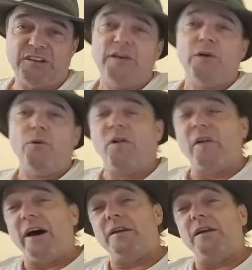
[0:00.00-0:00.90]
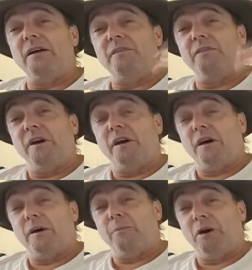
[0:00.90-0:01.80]
Well, a lot of
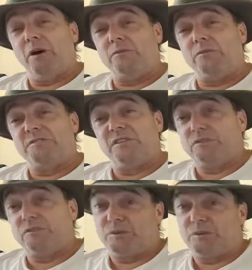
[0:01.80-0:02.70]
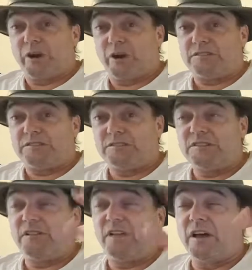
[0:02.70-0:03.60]
the palms didn't lose their branches.
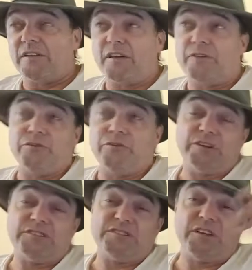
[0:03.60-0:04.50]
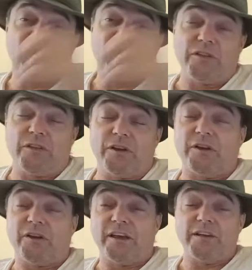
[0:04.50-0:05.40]
A lot of the other trees didn't that are
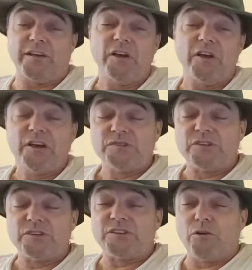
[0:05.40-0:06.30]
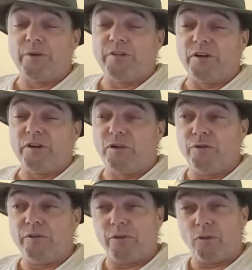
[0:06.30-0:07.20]
native. So that's a little bit of a clue
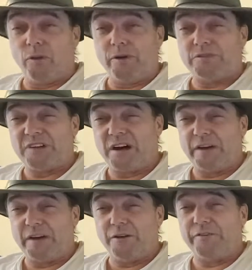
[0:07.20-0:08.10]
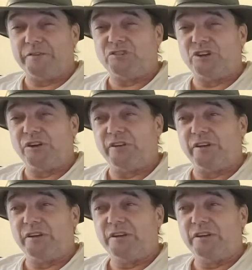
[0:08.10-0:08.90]
that the wind was higher for Charlie.